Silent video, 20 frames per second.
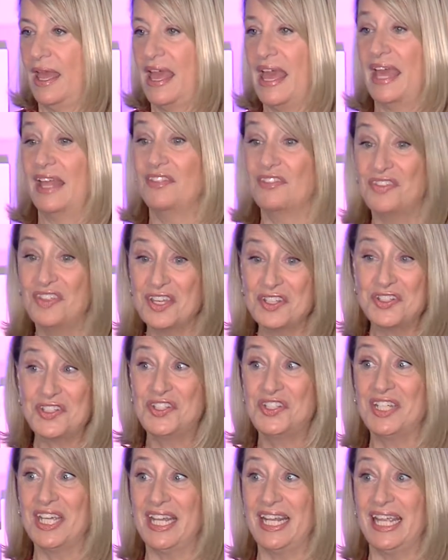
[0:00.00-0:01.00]
And this
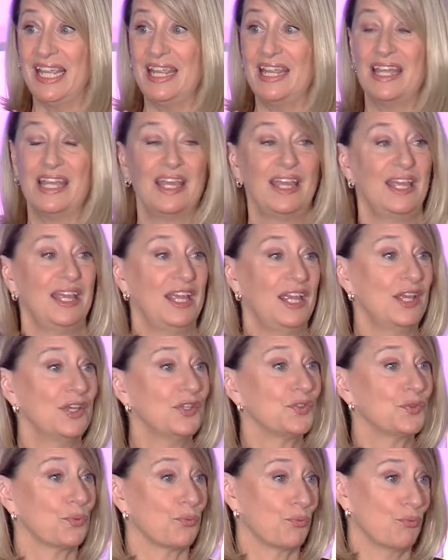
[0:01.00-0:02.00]
city
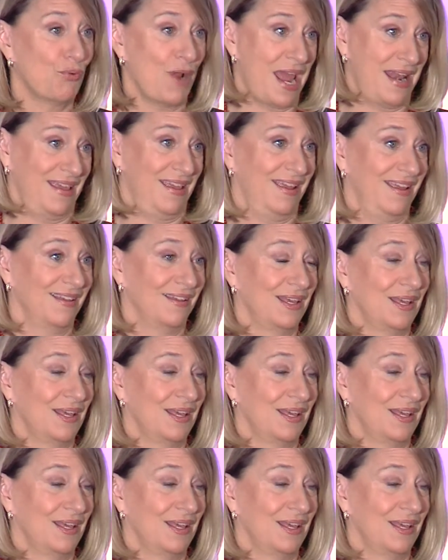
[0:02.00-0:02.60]
is ready.